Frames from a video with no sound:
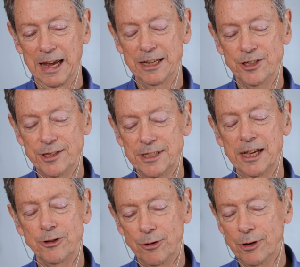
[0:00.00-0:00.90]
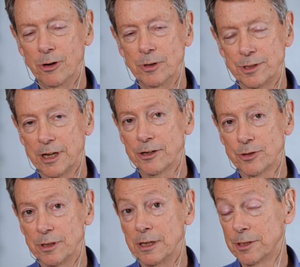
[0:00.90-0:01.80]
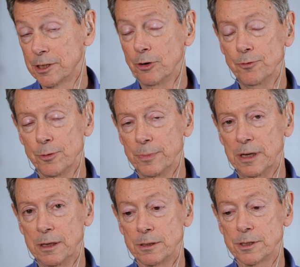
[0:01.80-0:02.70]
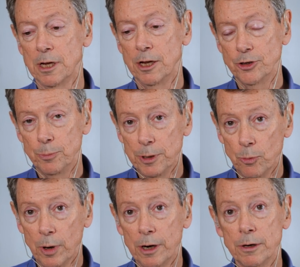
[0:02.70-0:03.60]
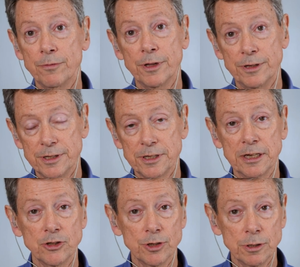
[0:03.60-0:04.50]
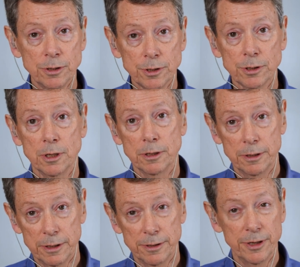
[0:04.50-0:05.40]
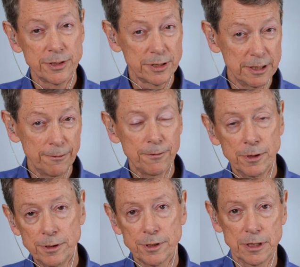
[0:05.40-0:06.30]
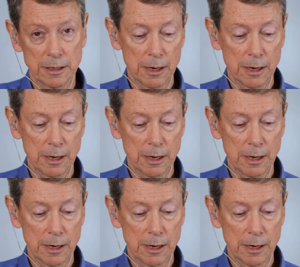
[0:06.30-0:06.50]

And she said, you know, it's actually it's skillful means to be aware of the distinctions, the, this difference,